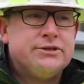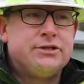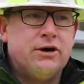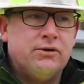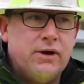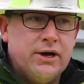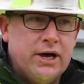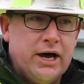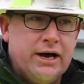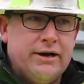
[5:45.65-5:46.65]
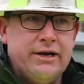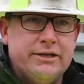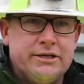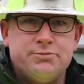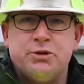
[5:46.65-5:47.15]
So
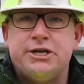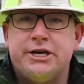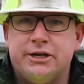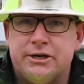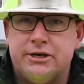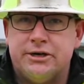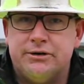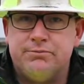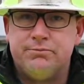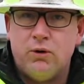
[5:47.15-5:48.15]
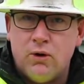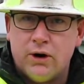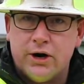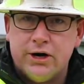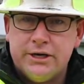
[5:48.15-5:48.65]
in this particular
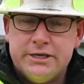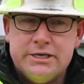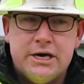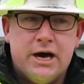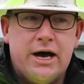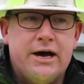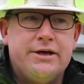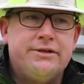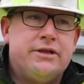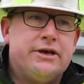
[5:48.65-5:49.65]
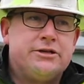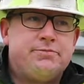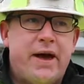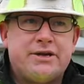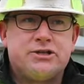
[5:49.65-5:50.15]
pour, the
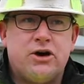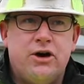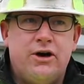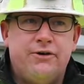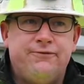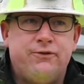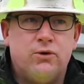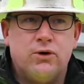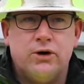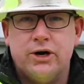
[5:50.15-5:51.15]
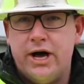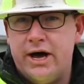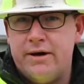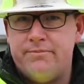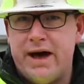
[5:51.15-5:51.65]
specs call for
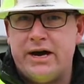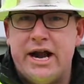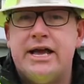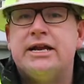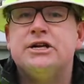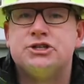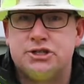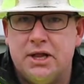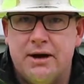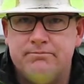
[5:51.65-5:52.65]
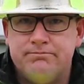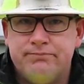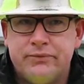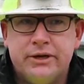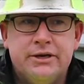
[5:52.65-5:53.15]
about an 8-inch slump.
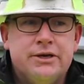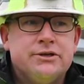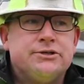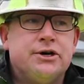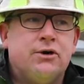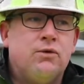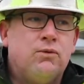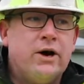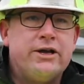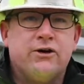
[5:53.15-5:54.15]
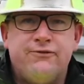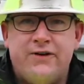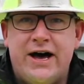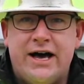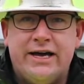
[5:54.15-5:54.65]
So what you'll
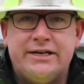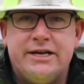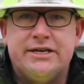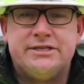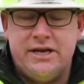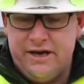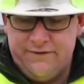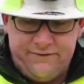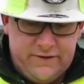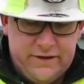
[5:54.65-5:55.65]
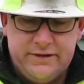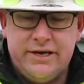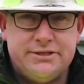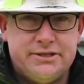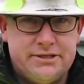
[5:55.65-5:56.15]
find is if
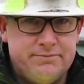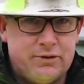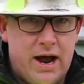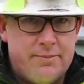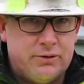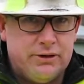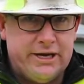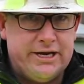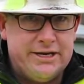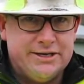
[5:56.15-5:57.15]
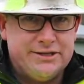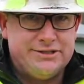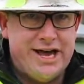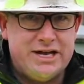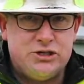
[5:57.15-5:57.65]
this is improperly
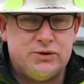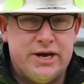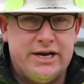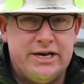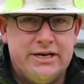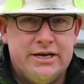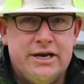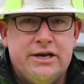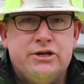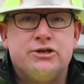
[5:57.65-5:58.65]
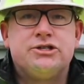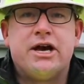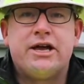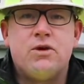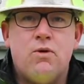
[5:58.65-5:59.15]
saturated, you're
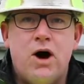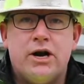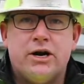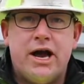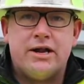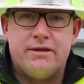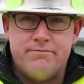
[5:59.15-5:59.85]
sucking water out of the